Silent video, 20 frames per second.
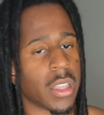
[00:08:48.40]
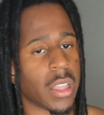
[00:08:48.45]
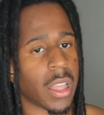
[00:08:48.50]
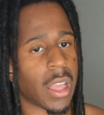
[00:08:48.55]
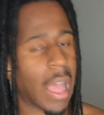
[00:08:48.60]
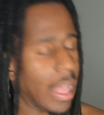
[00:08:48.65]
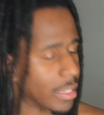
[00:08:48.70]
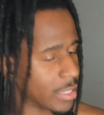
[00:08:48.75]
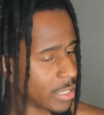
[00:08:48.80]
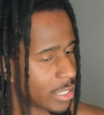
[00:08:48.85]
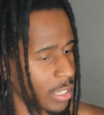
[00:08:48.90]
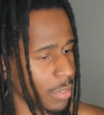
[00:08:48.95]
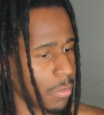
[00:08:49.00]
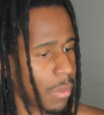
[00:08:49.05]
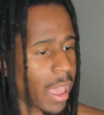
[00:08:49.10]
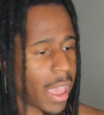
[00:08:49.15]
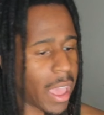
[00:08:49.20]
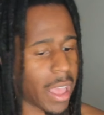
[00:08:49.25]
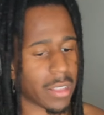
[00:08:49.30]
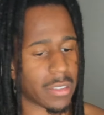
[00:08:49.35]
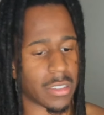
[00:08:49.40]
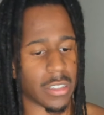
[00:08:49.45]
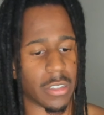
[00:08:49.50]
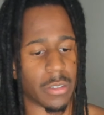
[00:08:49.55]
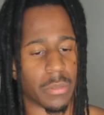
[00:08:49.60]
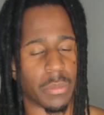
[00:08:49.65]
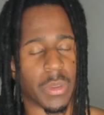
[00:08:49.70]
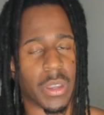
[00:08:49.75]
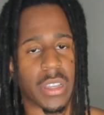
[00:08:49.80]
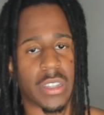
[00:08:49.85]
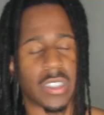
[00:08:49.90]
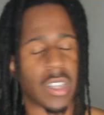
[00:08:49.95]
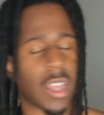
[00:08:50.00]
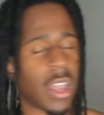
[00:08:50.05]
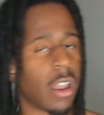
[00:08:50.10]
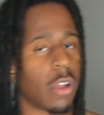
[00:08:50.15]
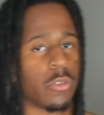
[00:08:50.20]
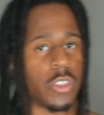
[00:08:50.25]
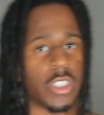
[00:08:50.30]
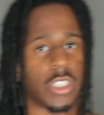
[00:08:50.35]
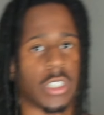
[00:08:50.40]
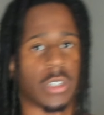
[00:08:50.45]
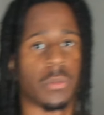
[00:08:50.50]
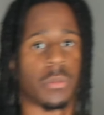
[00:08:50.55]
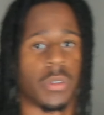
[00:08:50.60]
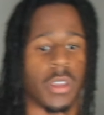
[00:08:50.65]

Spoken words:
I tip my hat to him, man. Shout out Jim.